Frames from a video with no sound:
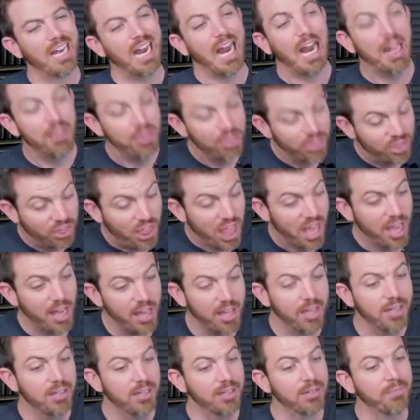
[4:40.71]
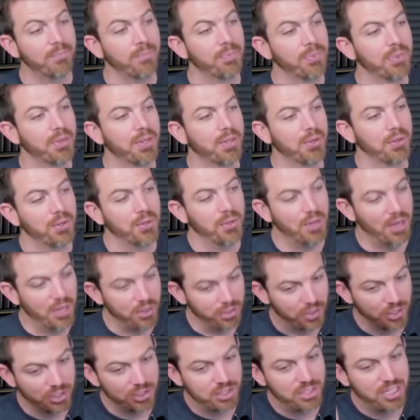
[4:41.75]
And then
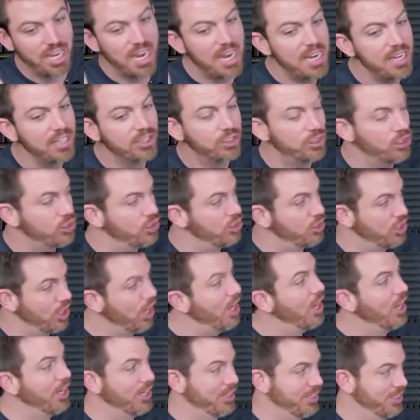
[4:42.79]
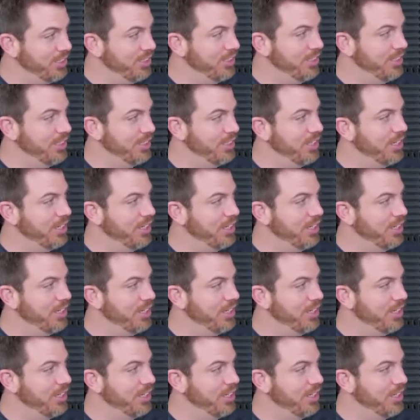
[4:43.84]
the day it's done,